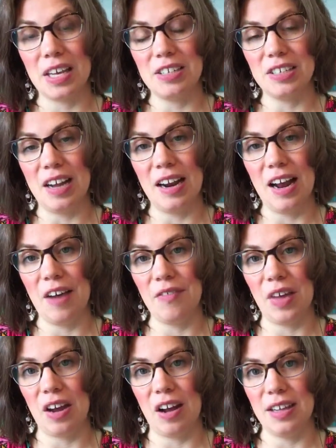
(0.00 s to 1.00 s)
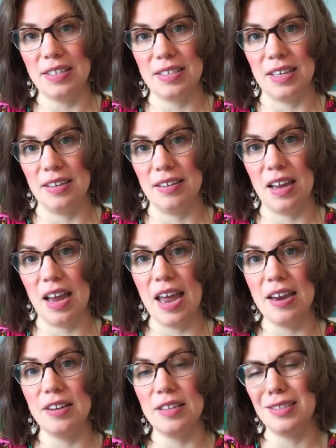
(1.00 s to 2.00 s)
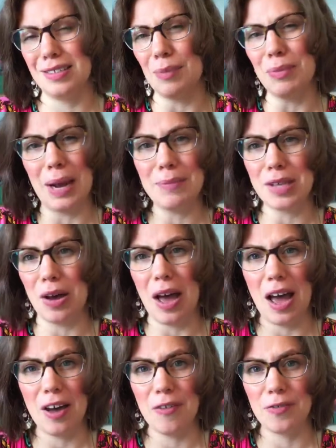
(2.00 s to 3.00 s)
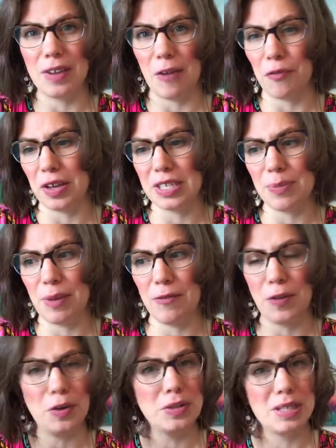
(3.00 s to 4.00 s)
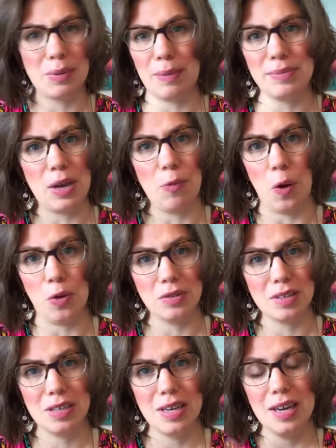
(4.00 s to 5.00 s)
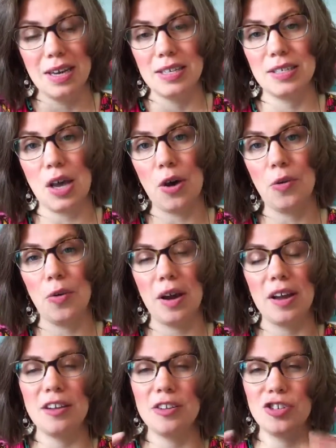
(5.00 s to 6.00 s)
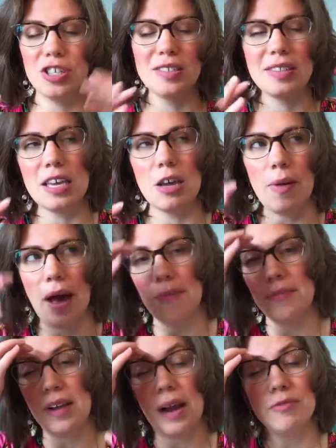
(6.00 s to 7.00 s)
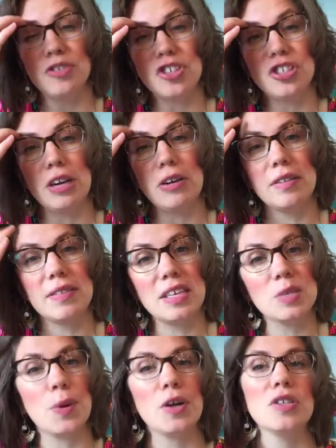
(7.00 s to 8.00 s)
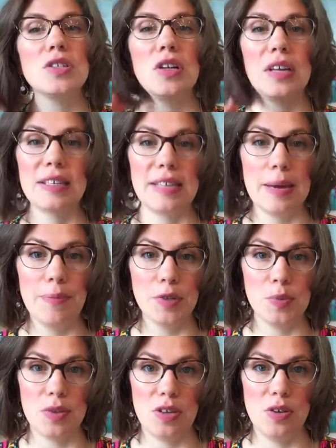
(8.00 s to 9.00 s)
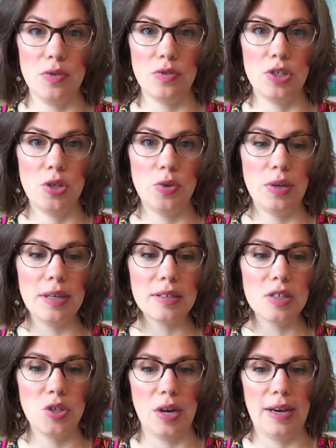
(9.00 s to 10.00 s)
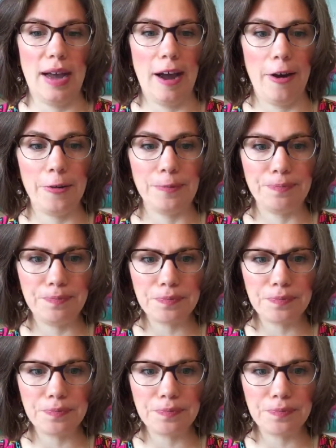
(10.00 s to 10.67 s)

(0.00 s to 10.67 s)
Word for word: not have that constant. And sometimes I'll have Netflix in my phone, sometimes I won't. So just think of, I'm just sharing these personal examples with you to illustrate how